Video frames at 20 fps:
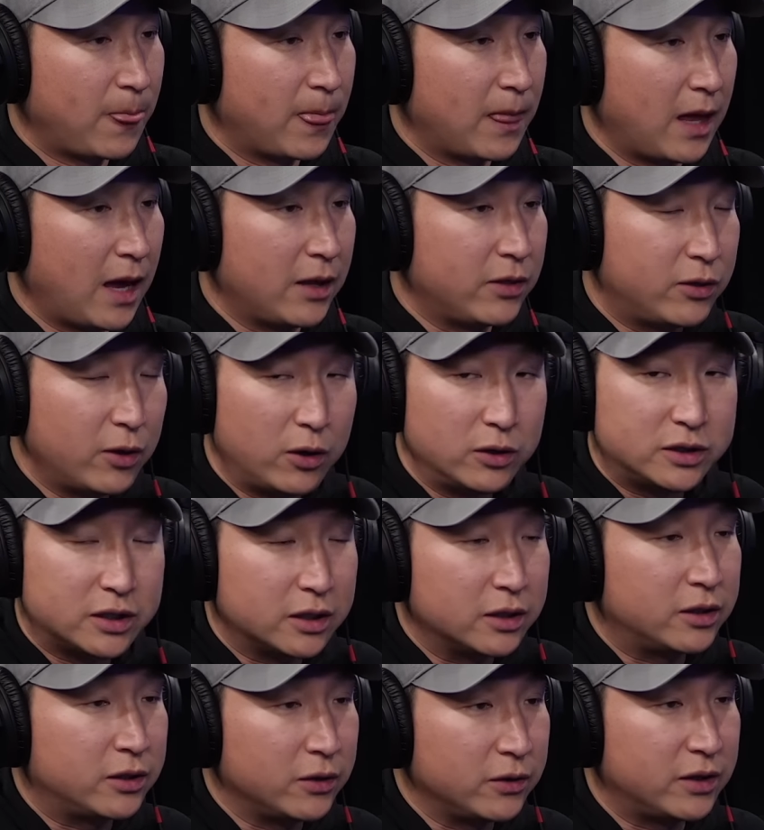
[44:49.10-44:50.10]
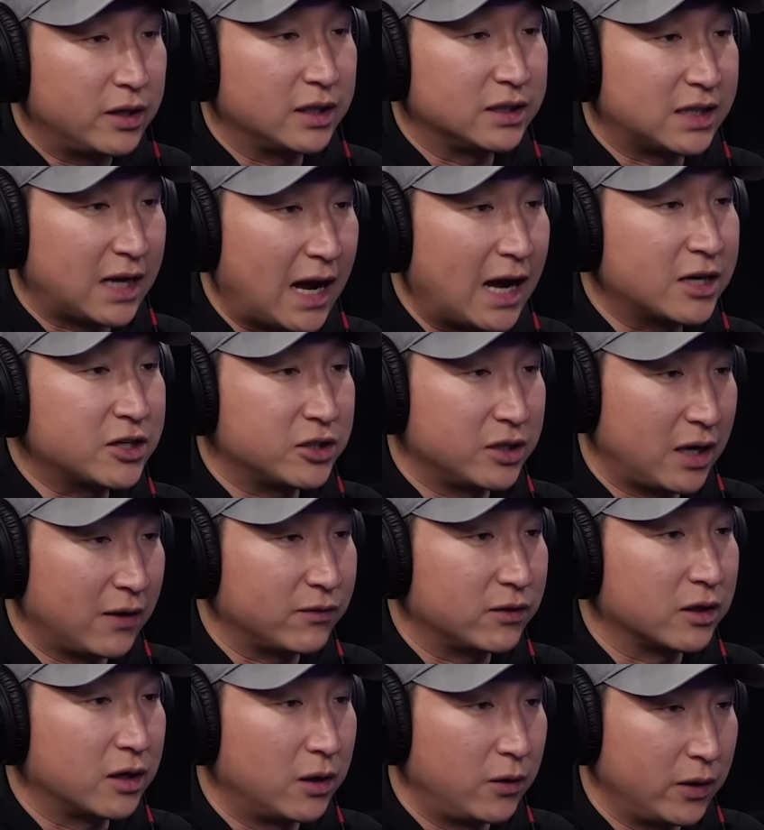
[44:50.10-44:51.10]
And those are the two things that actually have
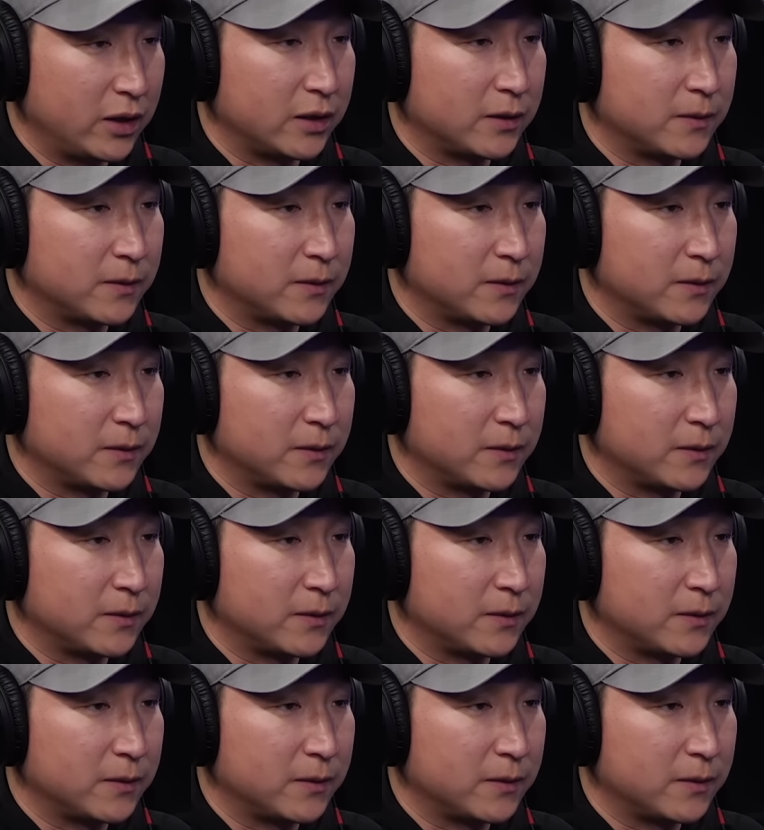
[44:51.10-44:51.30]
to go in.